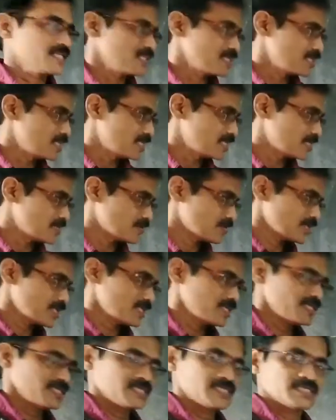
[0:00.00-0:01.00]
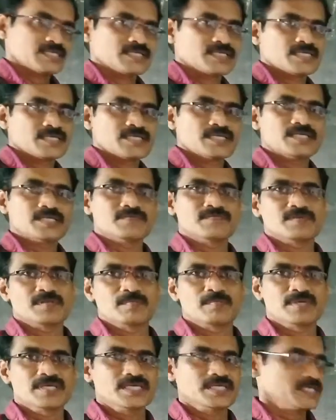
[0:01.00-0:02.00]
then only it will
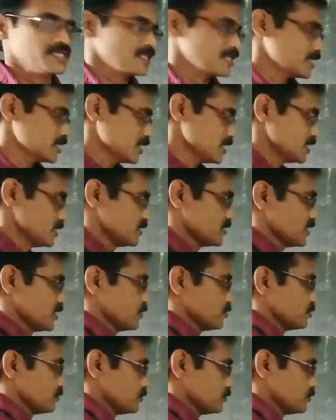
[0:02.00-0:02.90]
be easy.